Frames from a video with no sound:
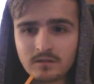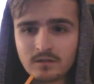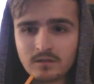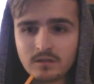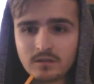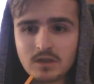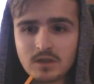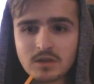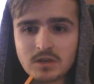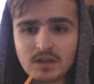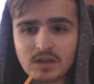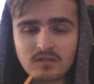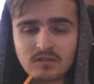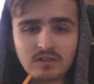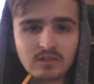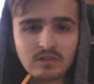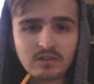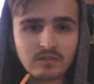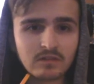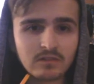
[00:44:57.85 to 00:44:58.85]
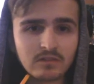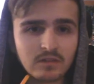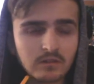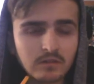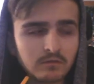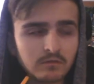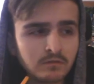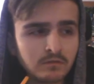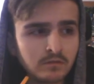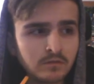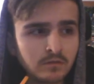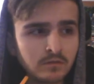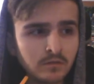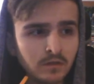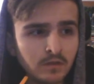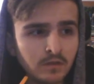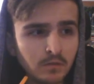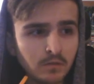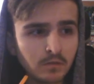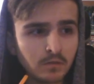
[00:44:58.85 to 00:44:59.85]
not comparing myself, but, you know, like
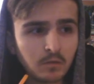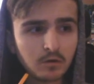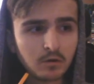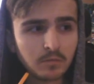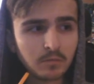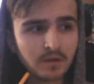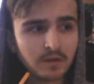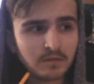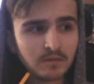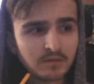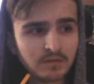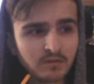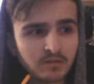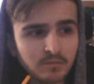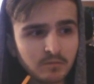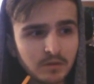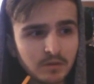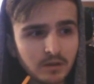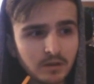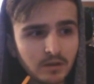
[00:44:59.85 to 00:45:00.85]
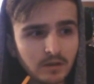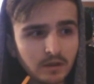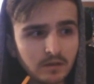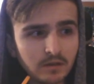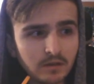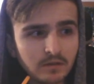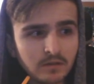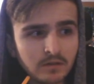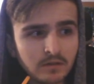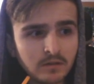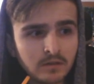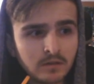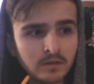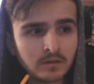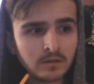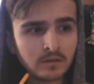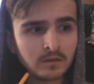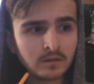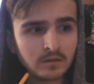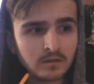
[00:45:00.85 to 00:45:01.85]
Calvin Harris, for example, he don't sing
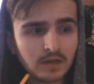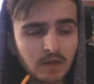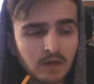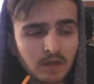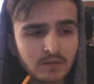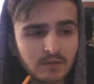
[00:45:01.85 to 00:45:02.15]
really.